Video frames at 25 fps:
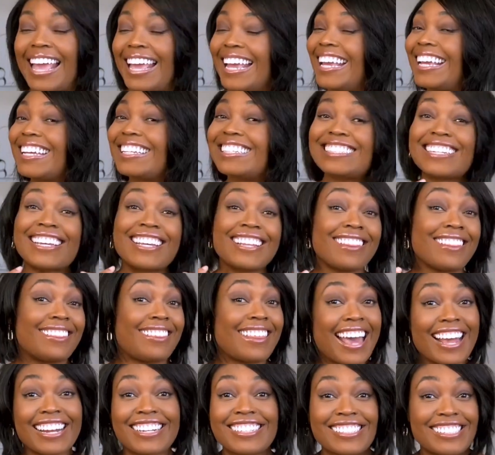And
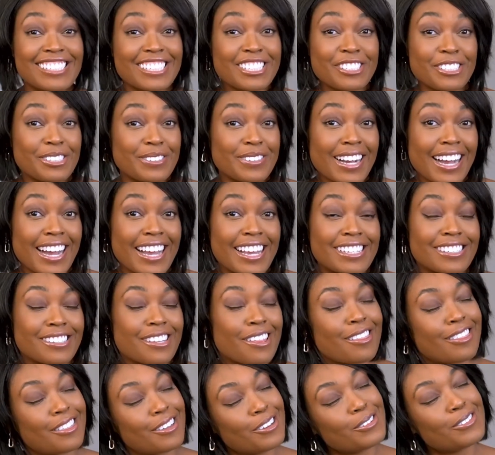that is it, you guys.
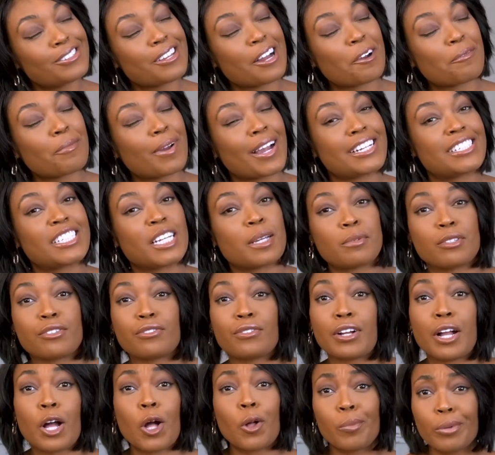Those are my tips
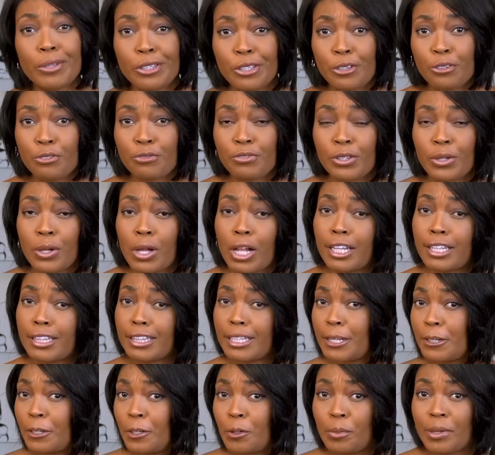for helping you feel a
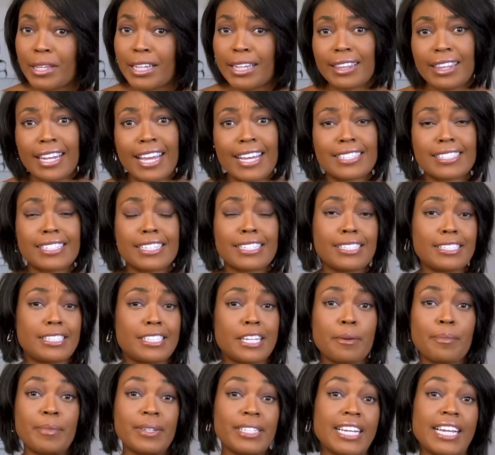little bit less
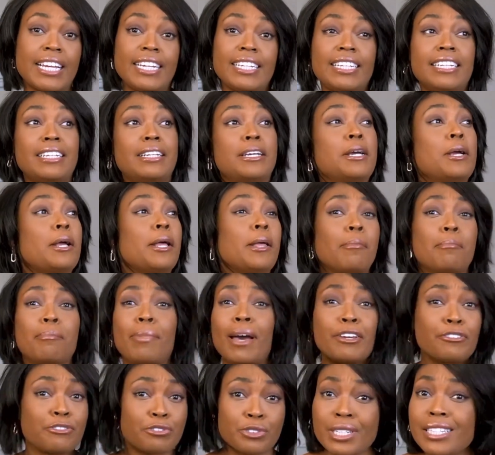intimidated
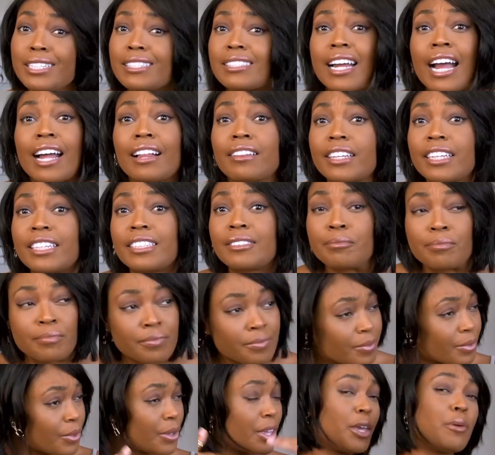by freestyling,
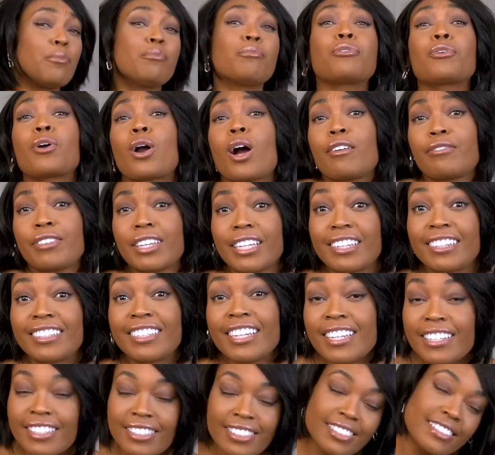improving,
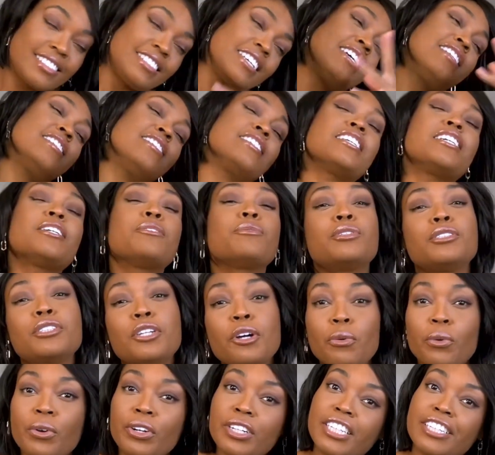dancing when
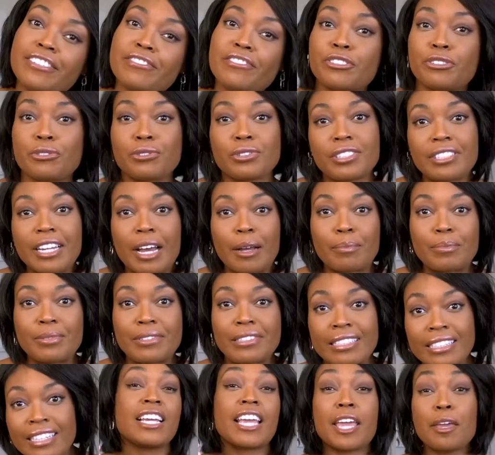no one gives you
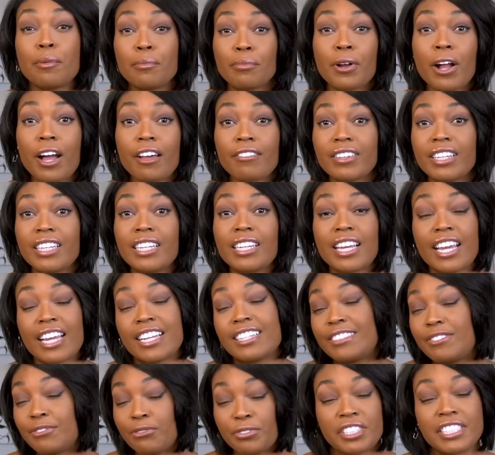steps. Improving
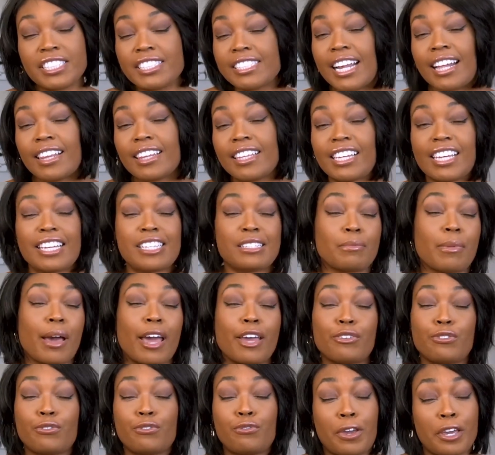and freestyling is
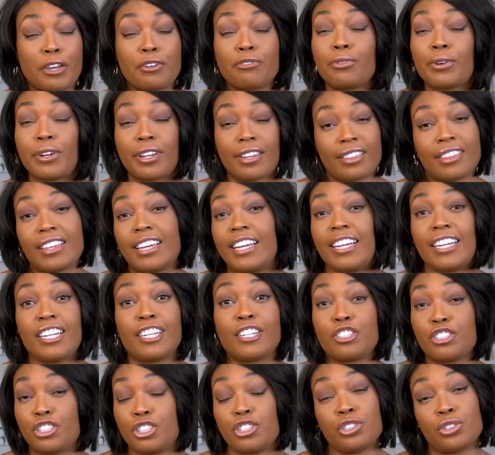my favorite
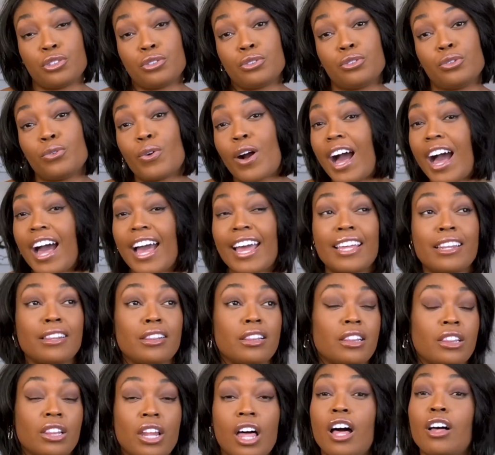thing to do. I
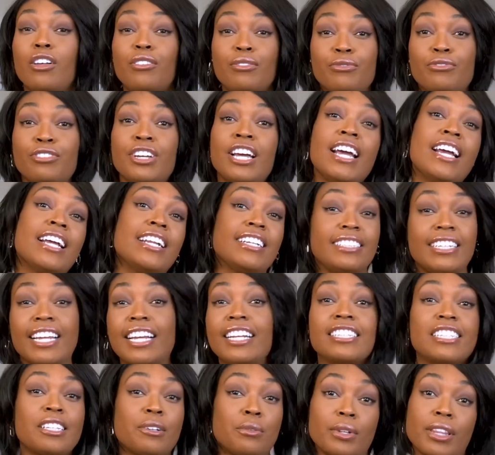love
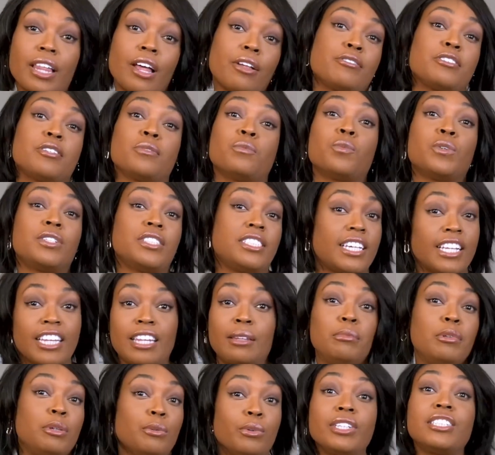dancing without someone
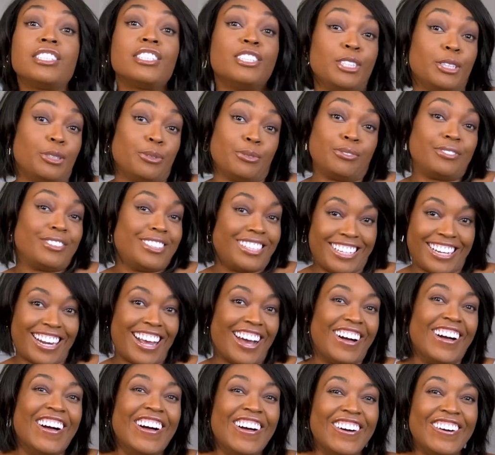telling me what to do, you
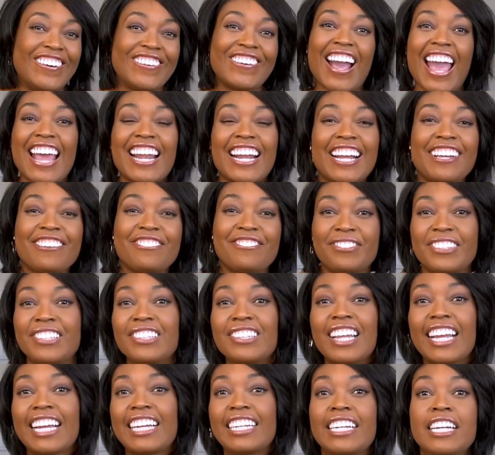know? And I
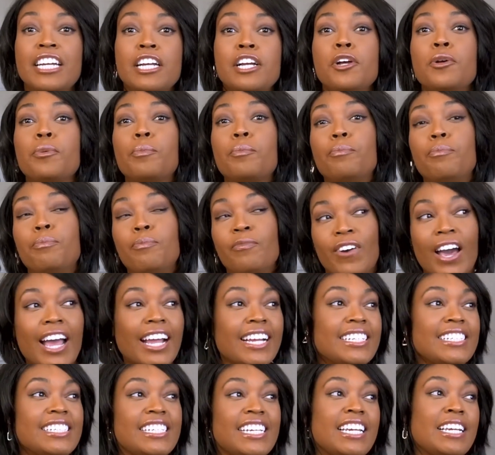feel like
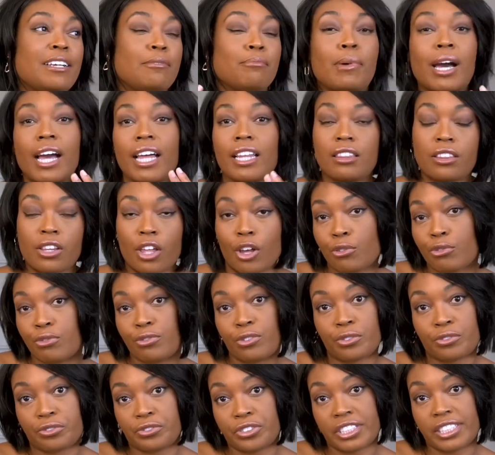finding my love
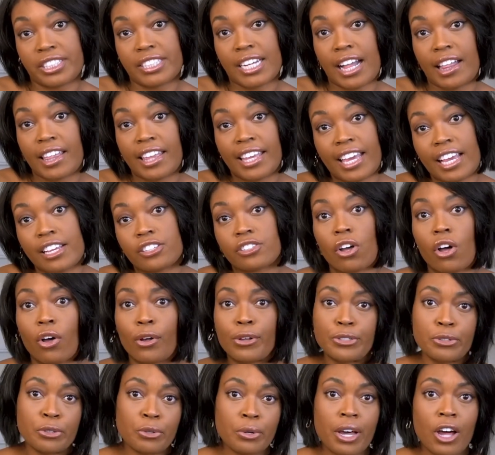for freestyling has
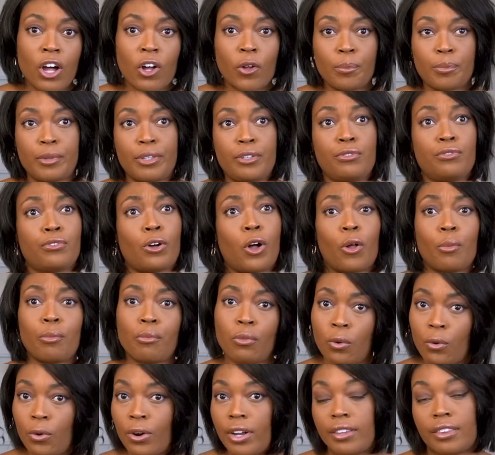also helped me fall
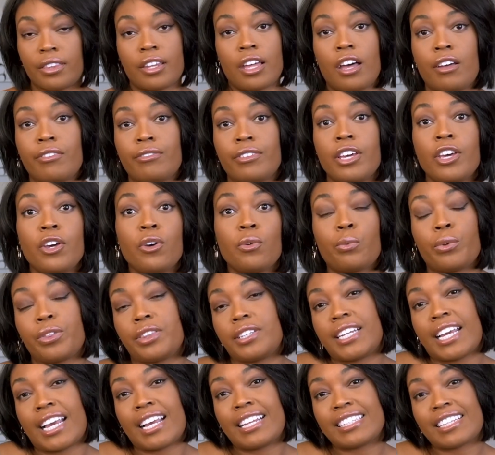more in love
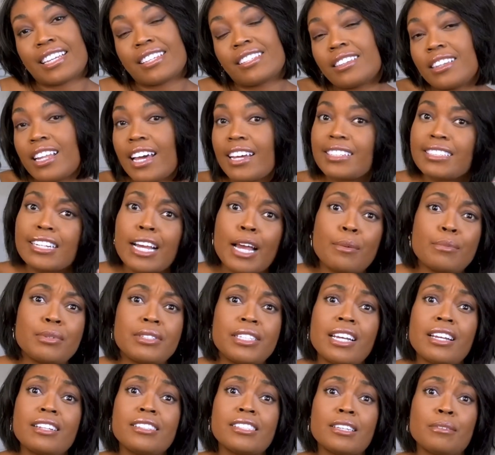with dance, because a lot of times
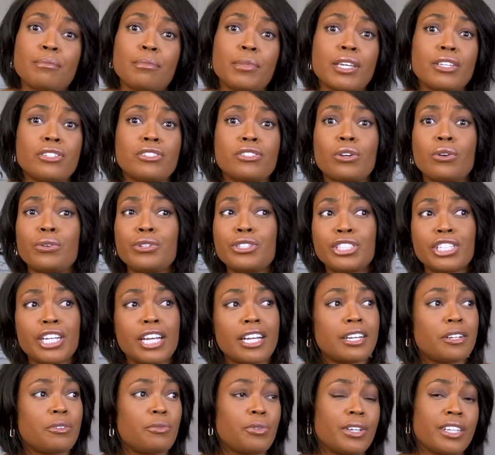dance can be
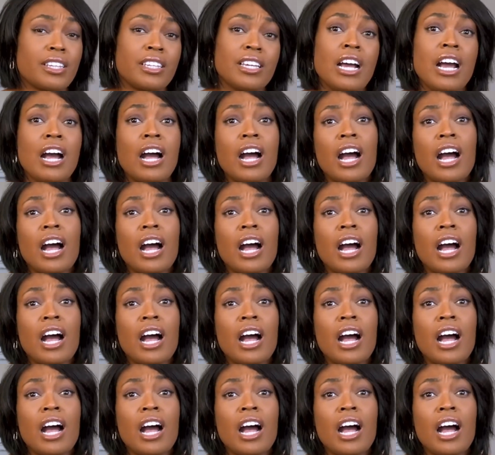associated with